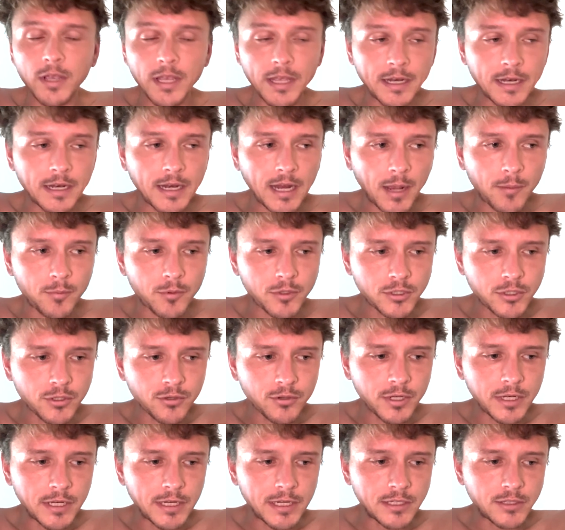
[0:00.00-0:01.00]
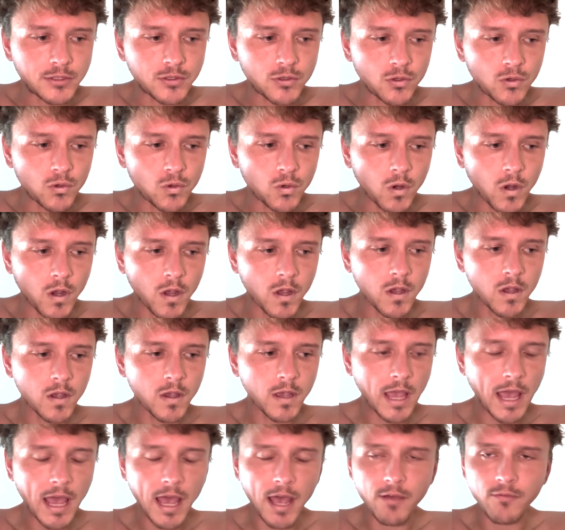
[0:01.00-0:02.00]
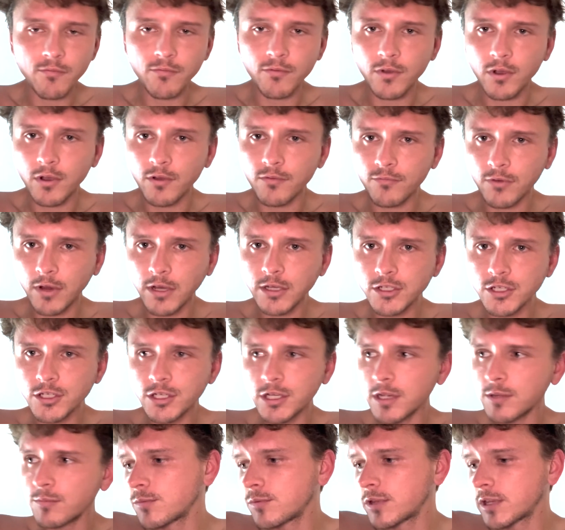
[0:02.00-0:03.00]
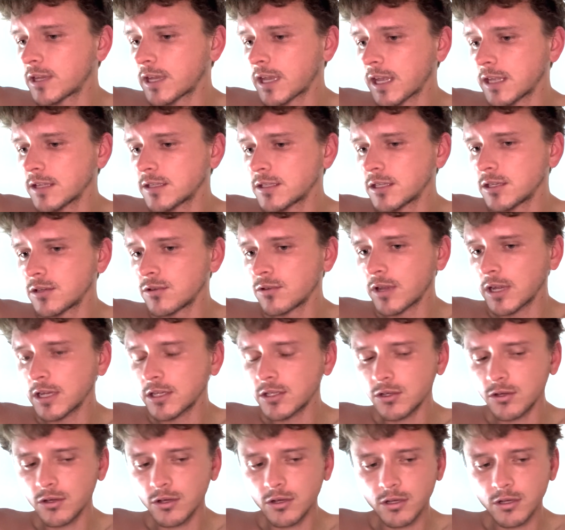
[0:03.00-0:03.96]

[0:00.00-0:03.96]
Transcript: in an opportunity to have a friendship with a casting director,